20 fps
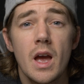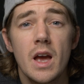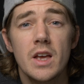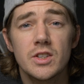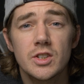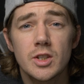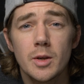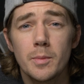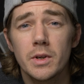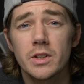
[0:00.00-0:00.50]
It's
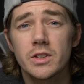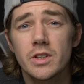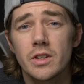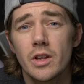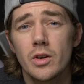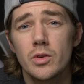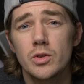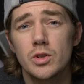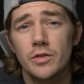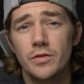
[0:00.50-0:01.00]
similar to
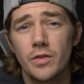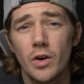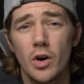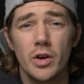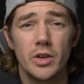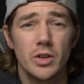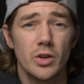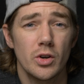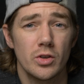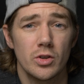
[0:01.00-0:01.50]
those you
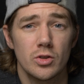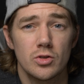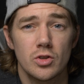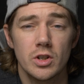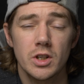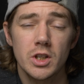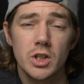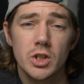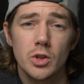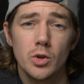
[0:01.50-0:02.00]
find on a
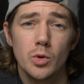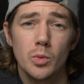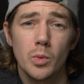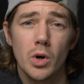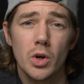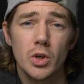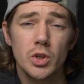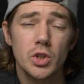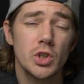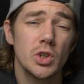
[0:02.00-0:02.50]
traditional
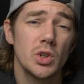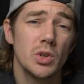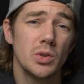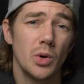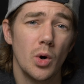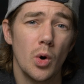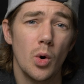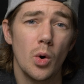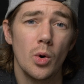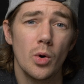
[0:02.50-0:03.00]
watch
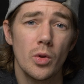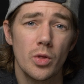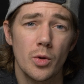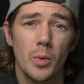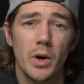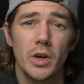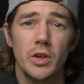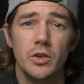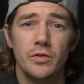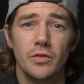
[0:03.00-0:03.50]
or the
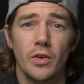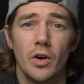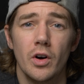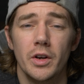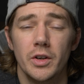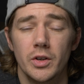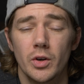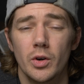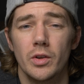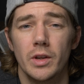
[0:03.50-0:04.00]
one you
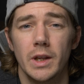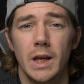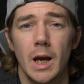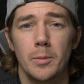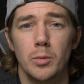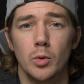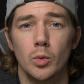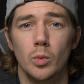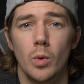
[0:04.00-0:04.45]
find on the Apple